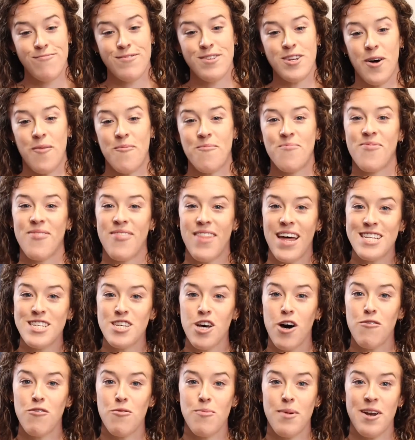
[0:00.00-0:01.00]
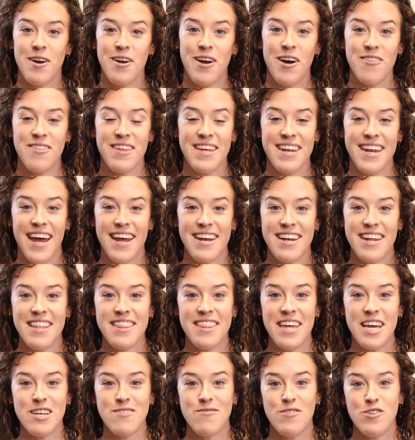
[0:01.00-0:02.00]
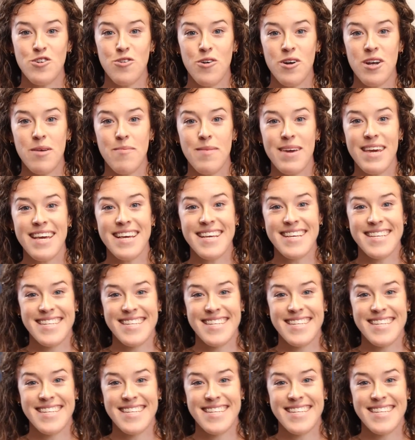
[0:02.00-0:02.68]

So that's all for Better Health in 90. Thanks for joining me.